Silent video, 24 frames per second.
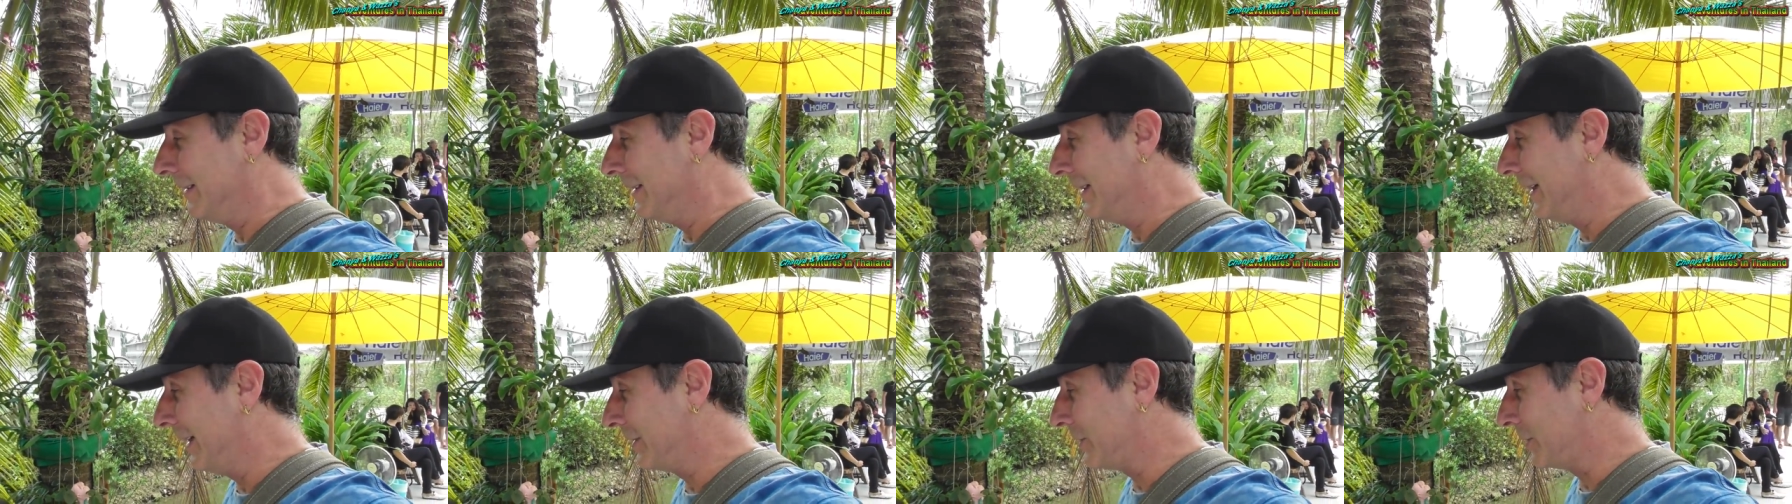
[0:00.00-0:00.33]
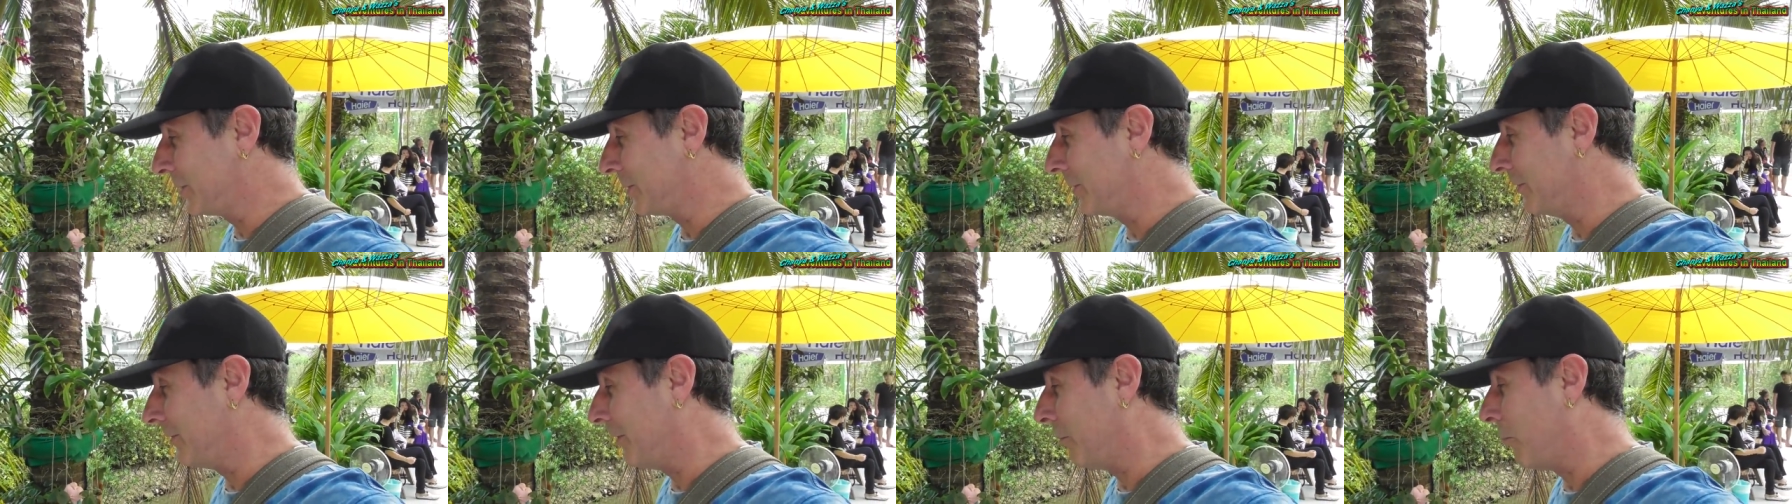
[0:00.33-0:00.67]
has a
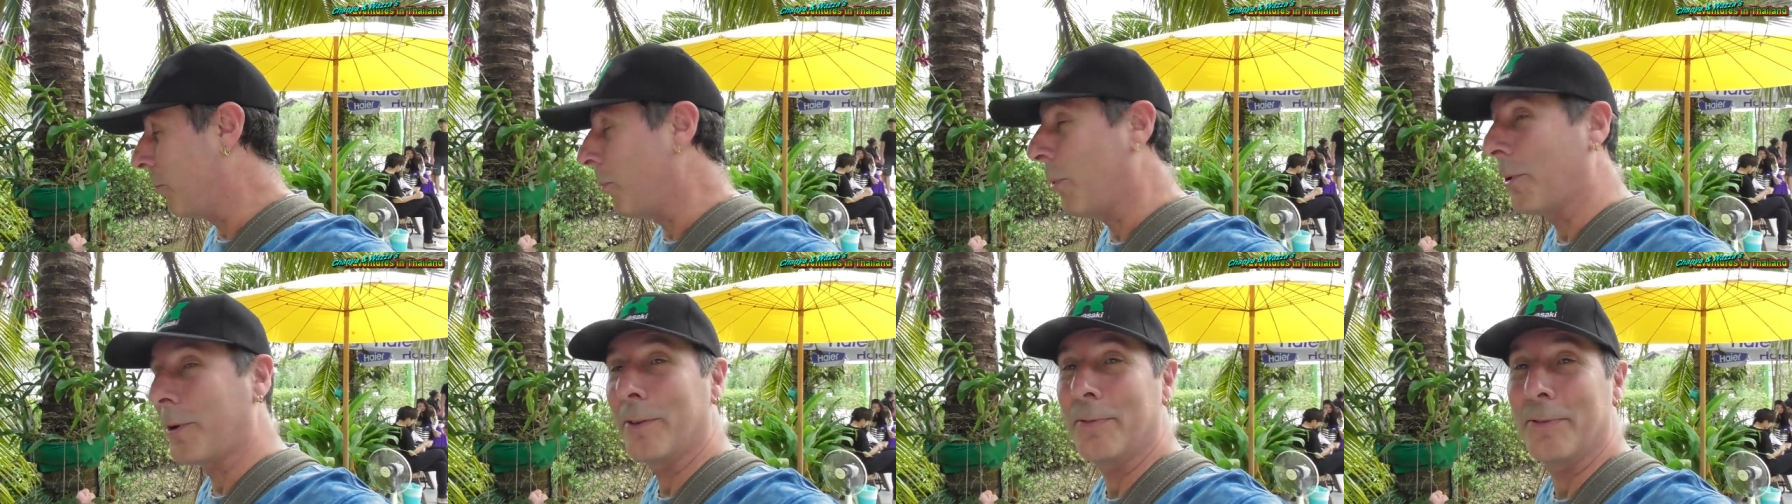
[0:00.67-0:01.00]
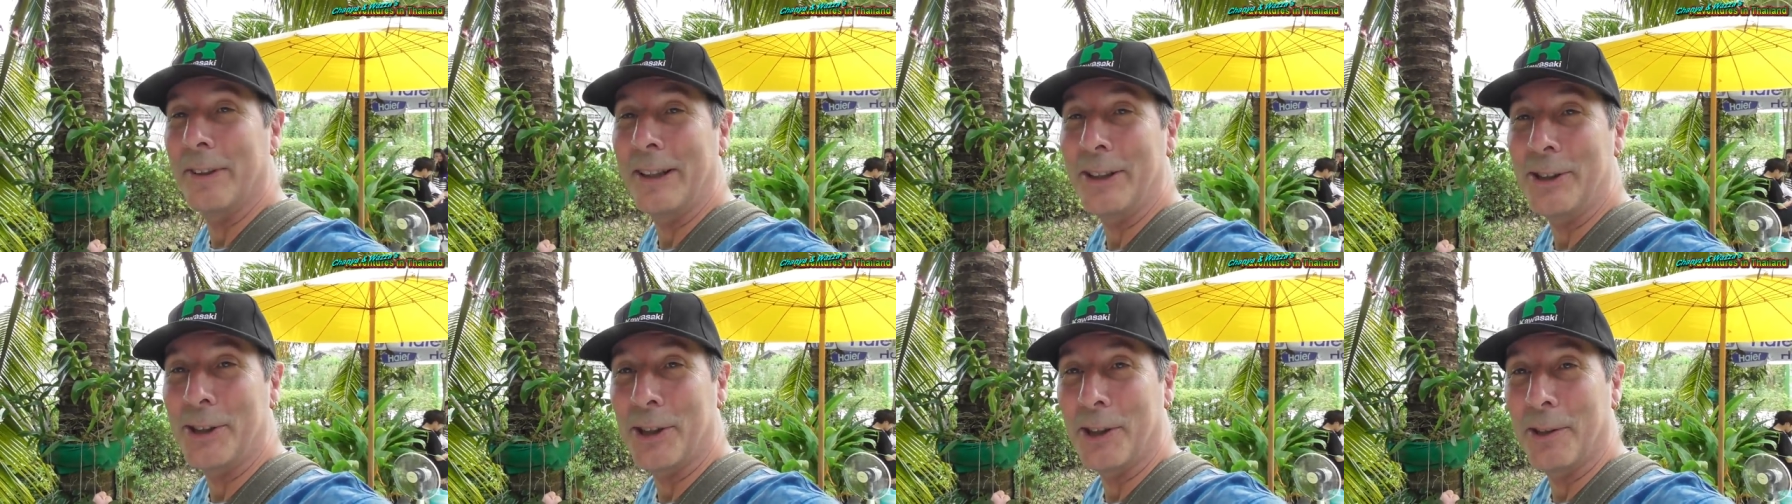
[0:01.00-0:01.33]
sort of water
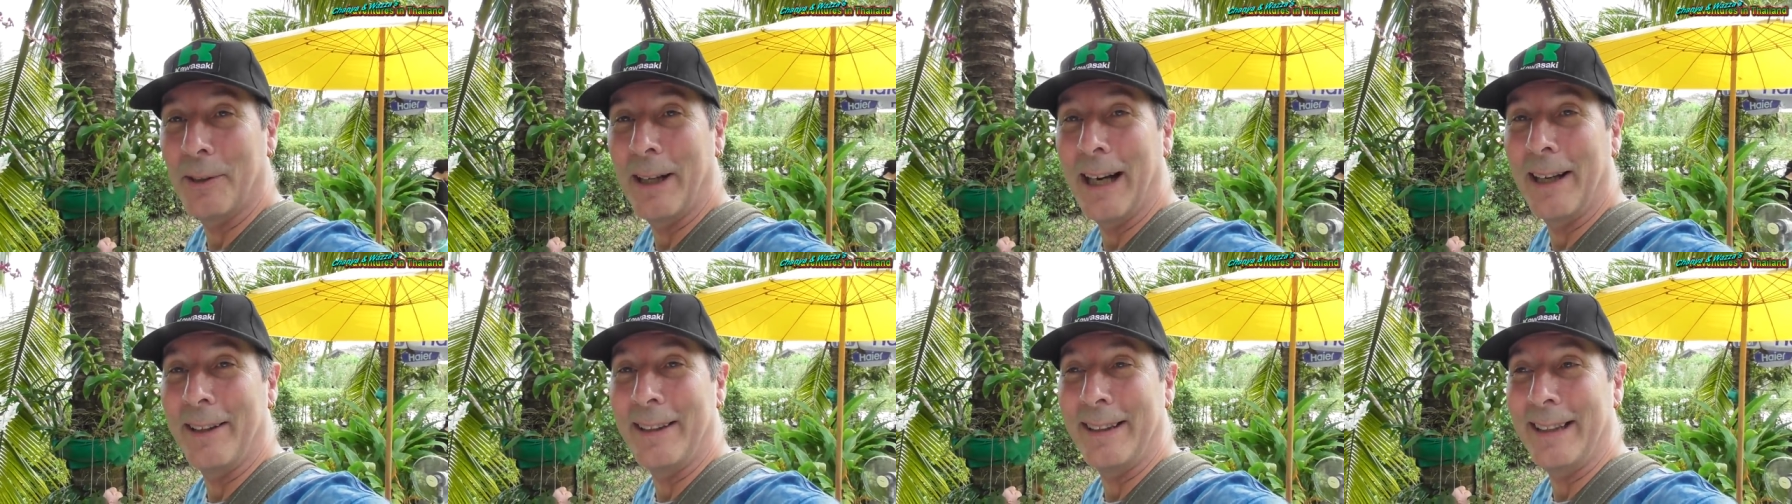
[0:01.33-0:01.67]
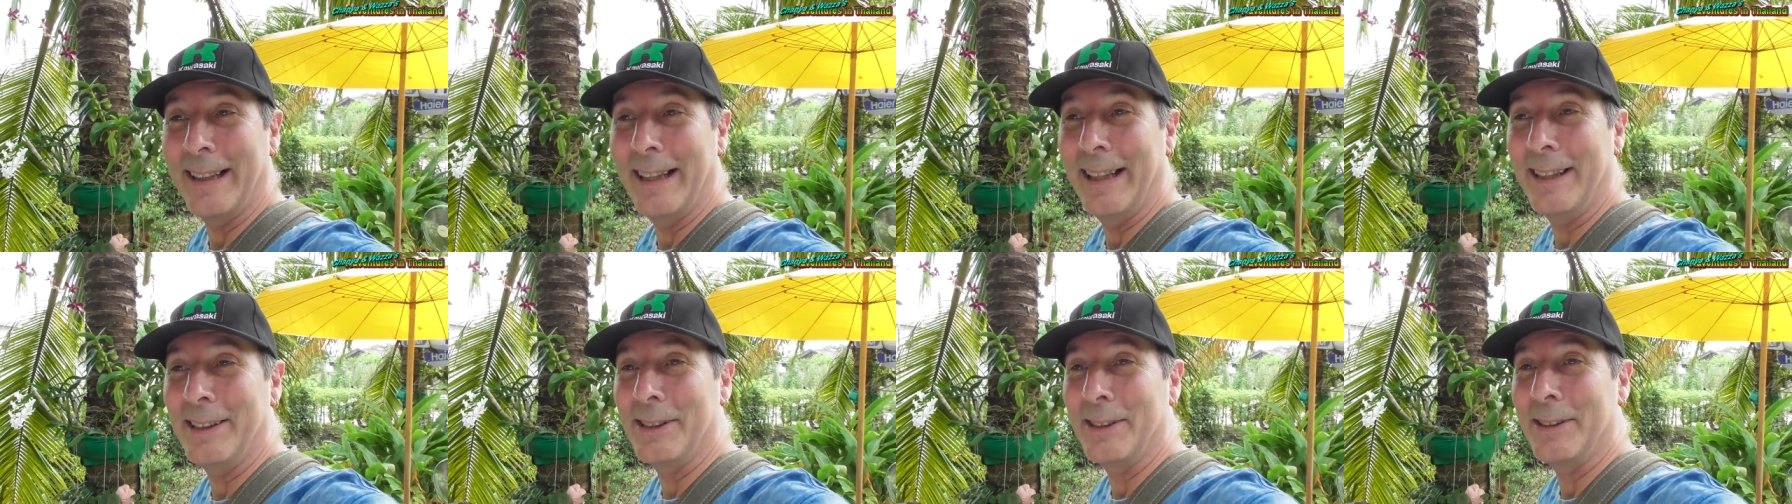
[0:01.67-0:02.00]
feature around the
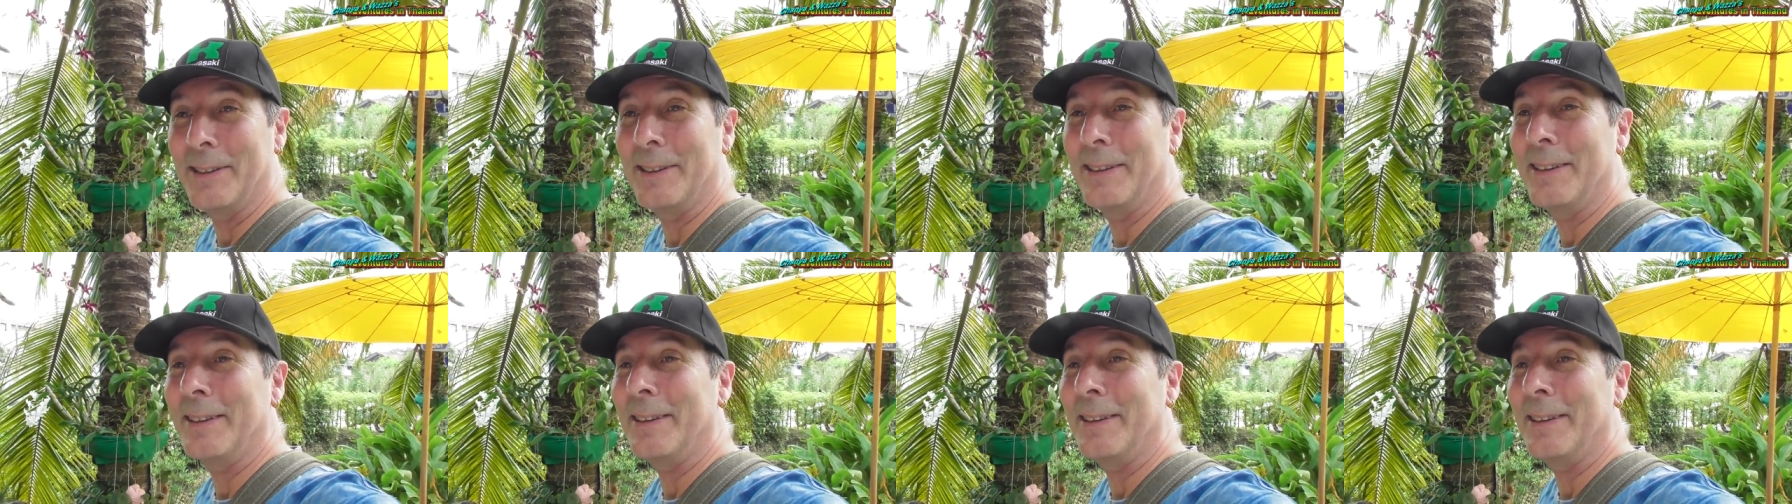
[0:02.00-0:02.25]
edge.